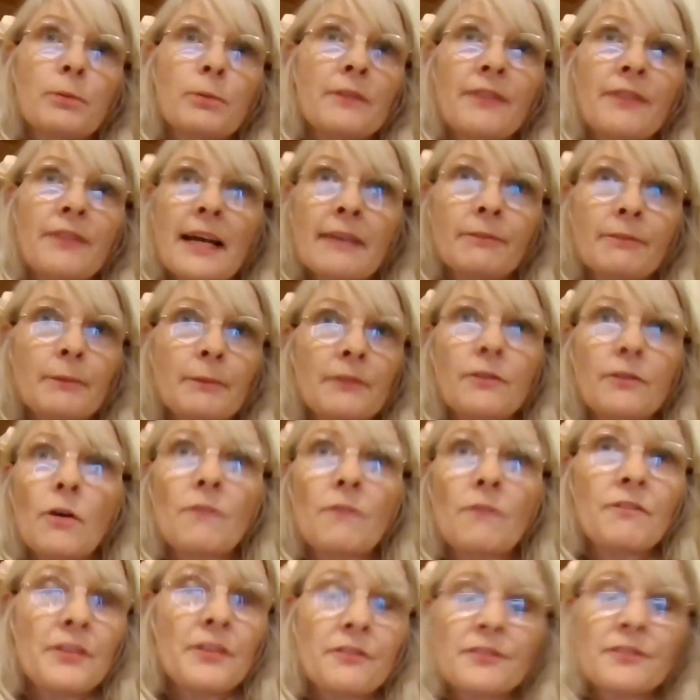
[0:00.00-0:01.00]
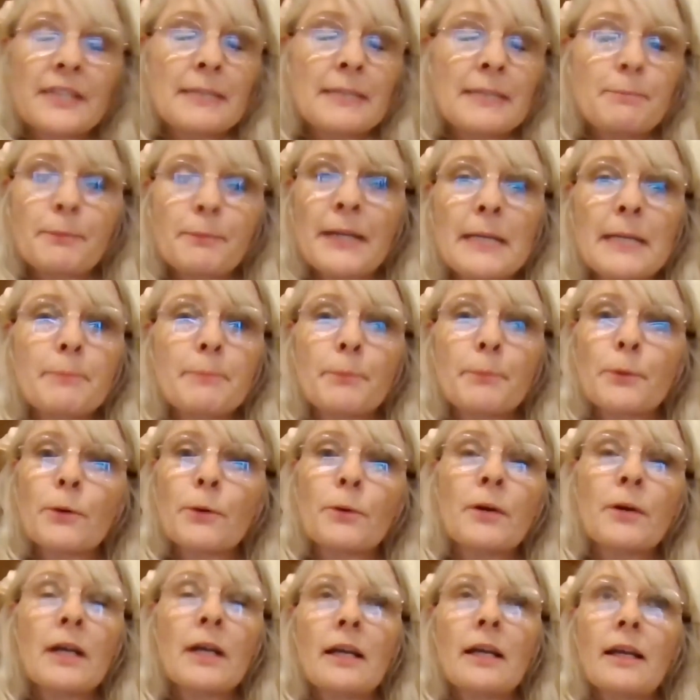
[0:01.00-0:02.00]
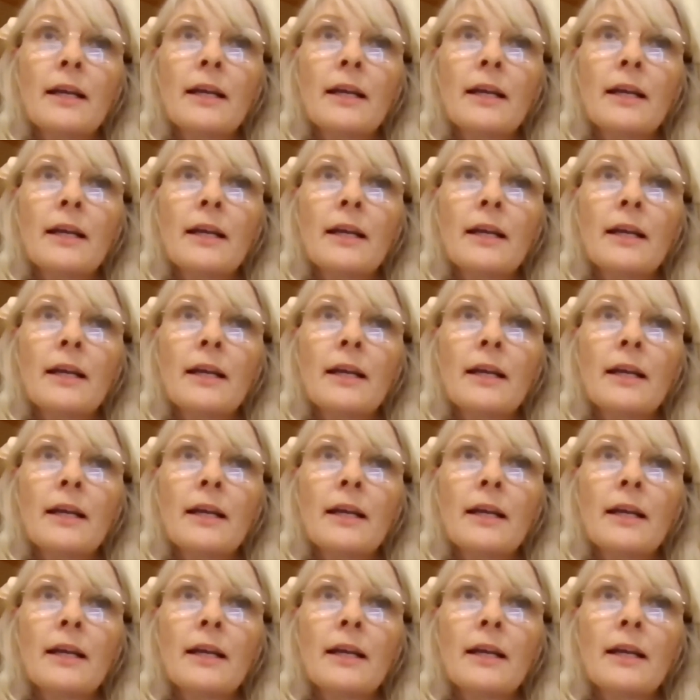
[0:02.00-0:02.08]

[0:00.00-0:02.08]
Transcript: We've got 15 people,